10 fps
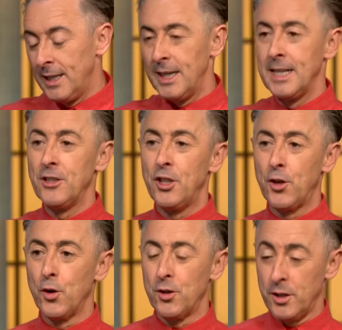And then she
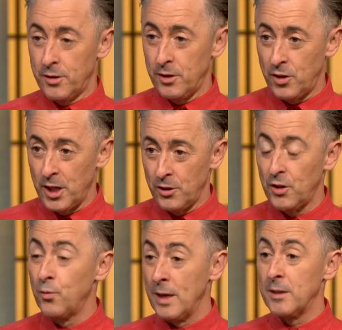thought that the chair,
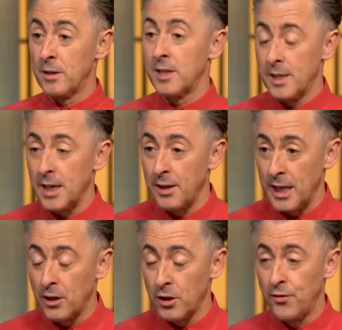she went to sit down
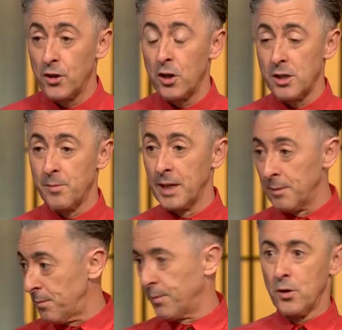again because she forgot something.
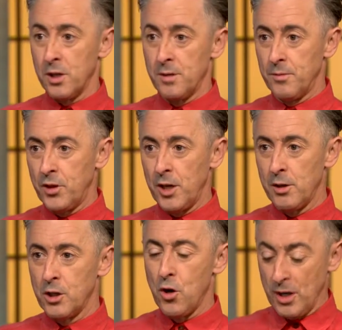And of course the chair
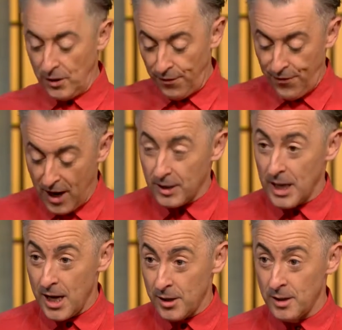is gone and she fell
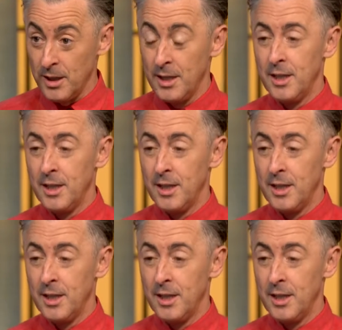down and